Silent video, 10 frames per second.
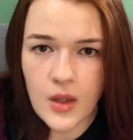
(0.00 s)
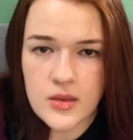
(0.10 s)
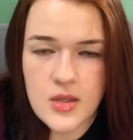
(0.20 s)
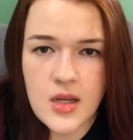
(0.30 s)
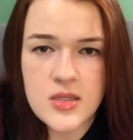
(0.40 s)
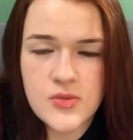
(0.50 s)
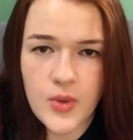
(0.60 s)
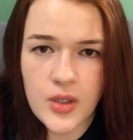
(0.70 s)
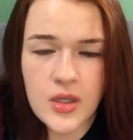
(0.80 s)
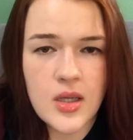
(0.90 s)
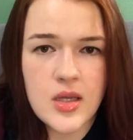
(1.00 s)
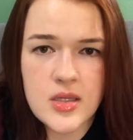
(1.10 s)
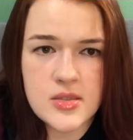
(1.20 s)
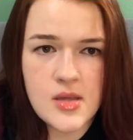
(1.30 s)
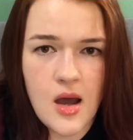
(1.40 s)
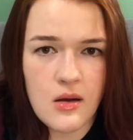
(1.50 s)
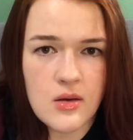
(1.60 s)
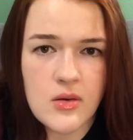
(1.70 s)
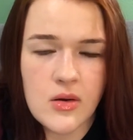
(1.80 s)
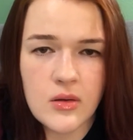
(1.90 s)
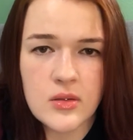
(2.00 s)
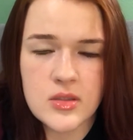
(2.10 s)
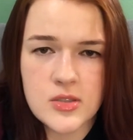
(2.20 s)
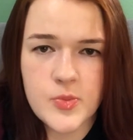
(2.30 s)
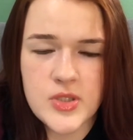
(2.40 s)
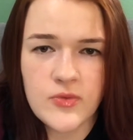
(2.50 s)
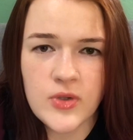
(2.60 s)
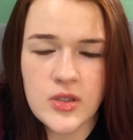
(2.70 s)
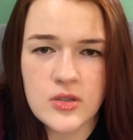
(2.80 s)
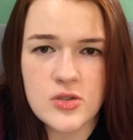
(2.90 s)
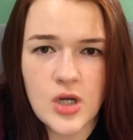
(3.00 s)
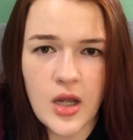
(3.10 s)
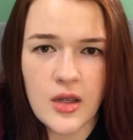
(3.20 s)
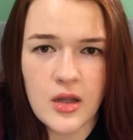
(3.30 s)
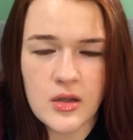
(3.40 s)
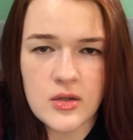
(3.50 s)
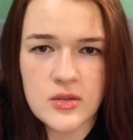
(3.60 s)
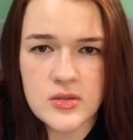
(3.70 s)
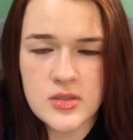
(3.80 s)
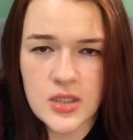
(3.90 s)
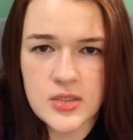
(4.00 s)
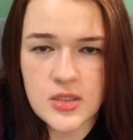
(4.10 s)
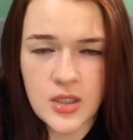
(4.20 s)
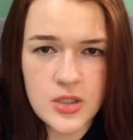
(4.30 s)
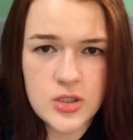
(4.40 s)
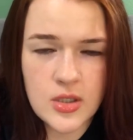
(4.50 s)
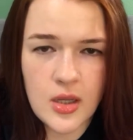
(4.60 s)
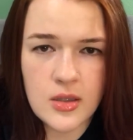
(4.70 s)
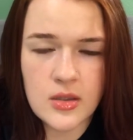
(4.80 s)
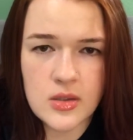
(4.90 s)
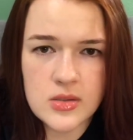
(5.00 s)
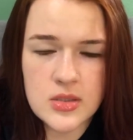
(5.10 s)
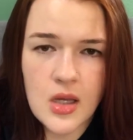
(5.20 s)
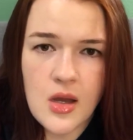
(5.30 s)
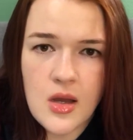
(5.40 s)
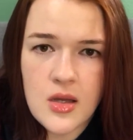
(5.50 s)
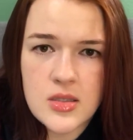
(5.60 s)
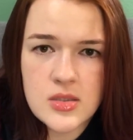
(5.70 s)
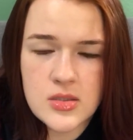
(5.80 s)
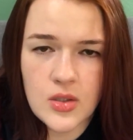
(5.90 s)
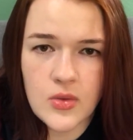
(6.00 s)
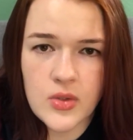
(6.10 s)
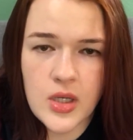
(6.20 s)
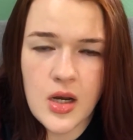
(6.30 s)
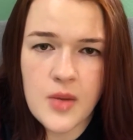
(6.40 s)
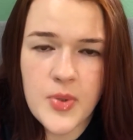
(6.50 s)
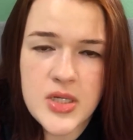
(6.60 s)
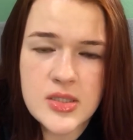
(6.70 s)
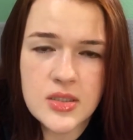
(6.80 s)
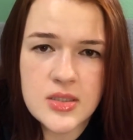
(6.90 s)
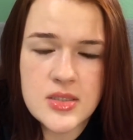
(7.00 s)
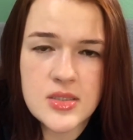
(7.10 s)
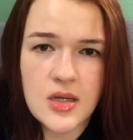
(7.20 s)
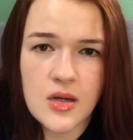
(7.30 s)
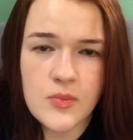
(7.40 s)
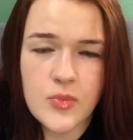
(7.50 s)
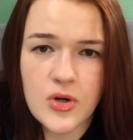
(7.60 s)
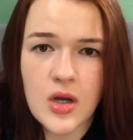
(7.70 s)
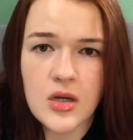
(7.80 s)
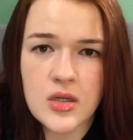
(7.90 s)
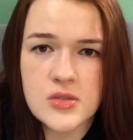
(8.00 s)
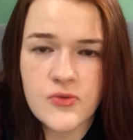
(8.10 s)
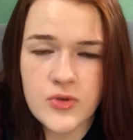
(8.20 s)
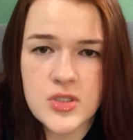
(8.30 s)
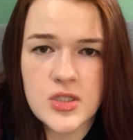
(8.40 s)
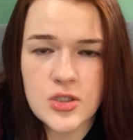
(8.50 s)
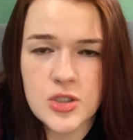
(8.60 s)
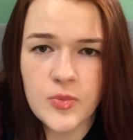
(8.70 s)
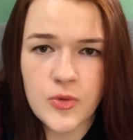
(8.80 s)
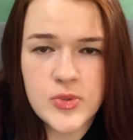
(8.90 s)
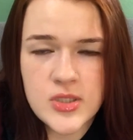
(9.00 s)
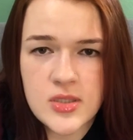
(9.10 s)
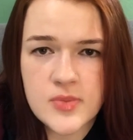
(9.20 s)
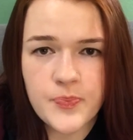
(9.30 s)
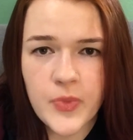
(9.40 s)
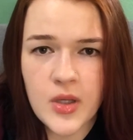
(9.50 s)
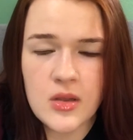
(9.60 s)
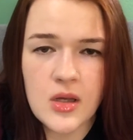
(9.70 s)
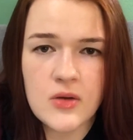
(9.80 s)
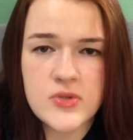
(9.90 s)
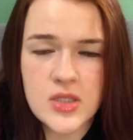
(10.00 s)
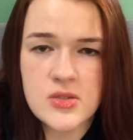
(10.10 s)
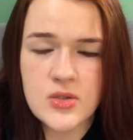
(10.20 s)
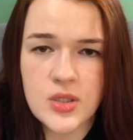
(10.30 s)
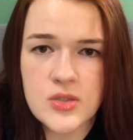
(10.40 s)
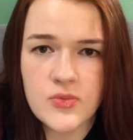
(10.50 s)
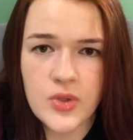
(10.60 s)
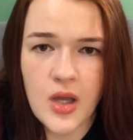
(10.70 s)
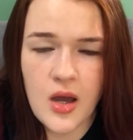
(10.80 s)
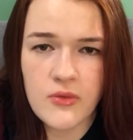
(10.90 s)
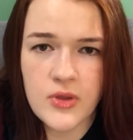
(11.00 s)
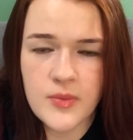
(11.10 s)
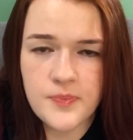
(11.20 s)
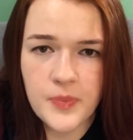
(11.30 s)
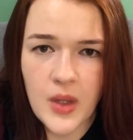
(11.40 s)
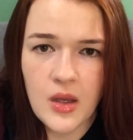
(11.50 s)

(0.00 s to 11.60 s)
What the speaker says: The next one is alcohol, and specifically the drying alcohols like denatured alcohols. So they are present in some products for texture purposes, like a lot of sunscreens will have them.